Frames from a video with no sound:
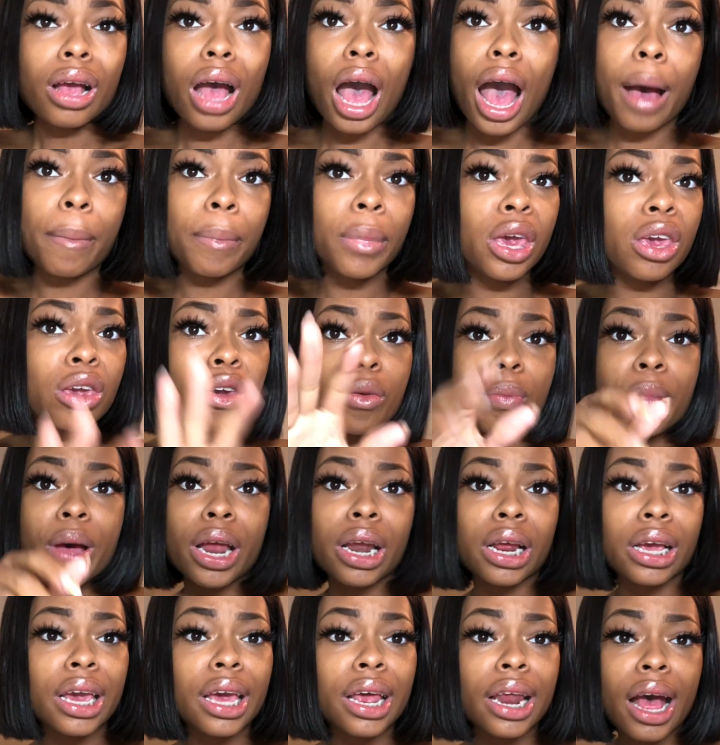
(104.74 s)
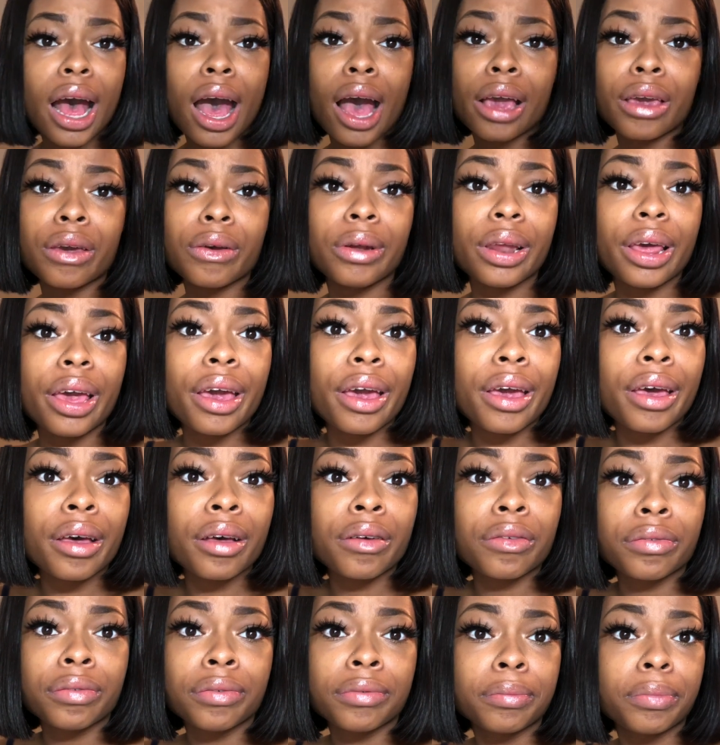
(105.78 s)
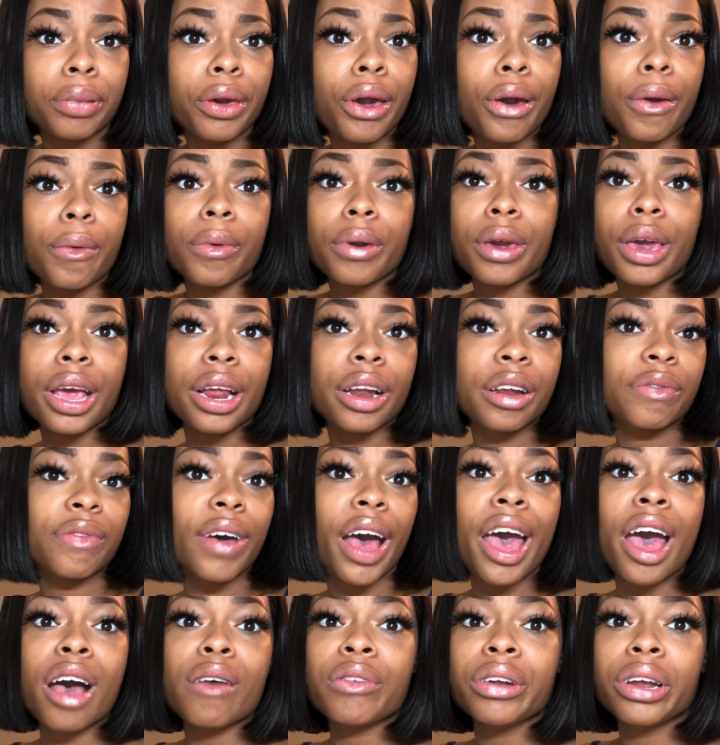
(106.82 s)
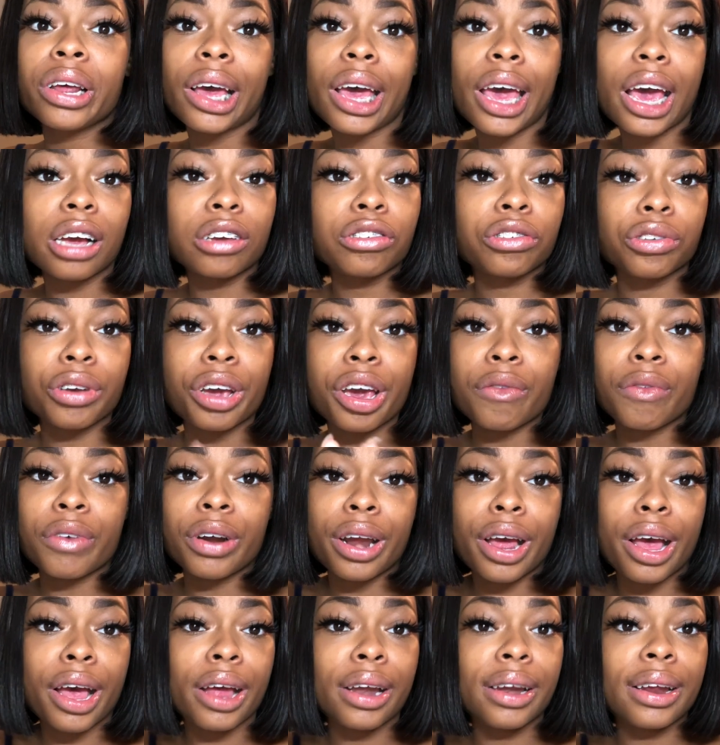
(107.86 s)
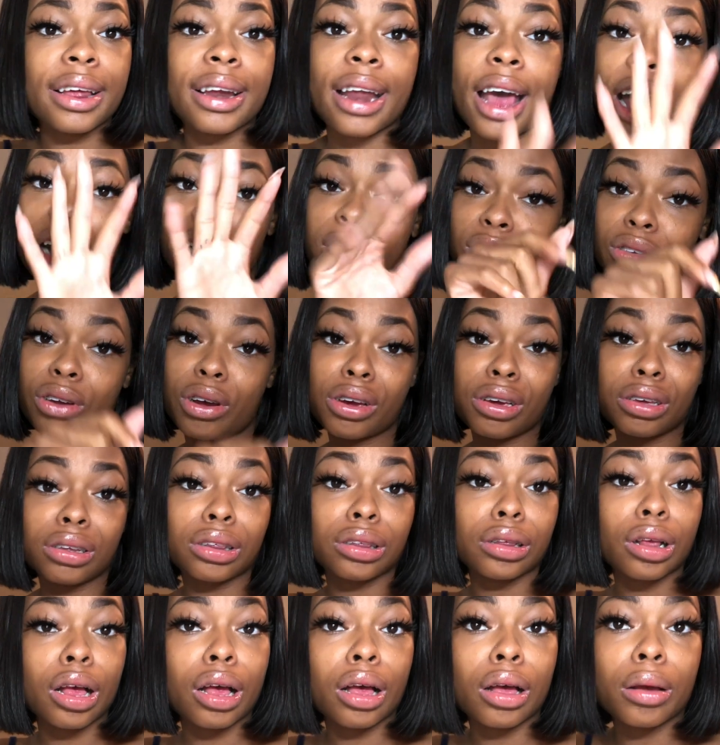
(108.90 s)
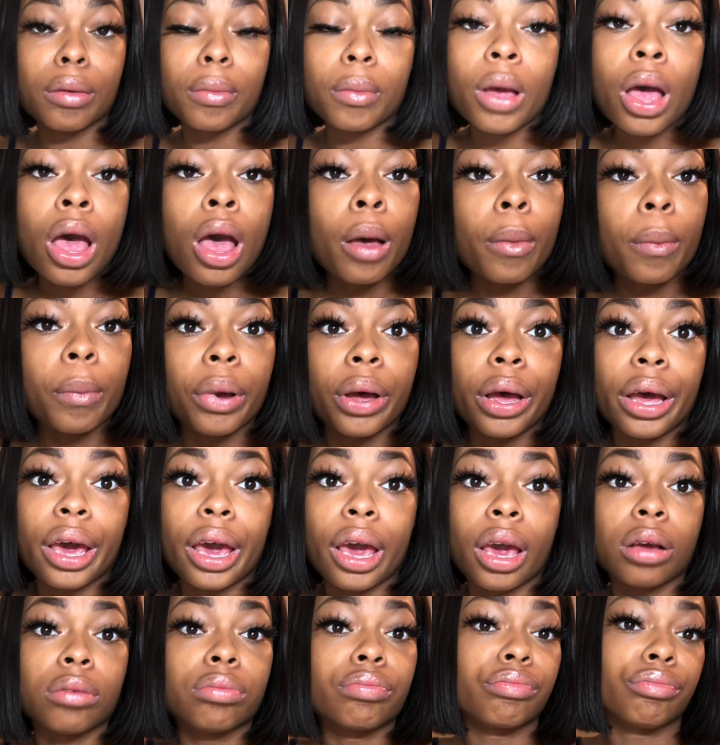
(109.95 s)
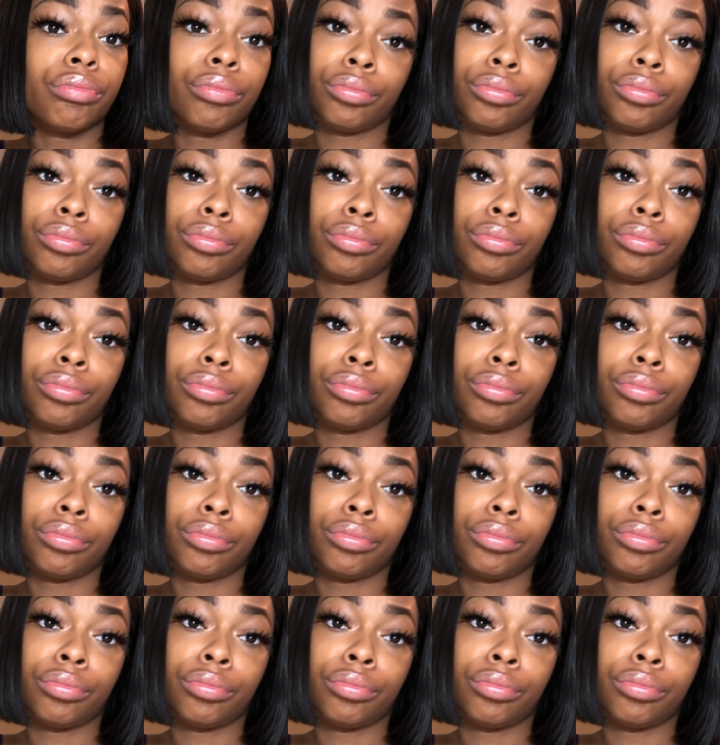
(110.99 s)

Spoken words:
I mean, you better get it how you live, period. And if I have a little extra every now and then, I'll throw you something. But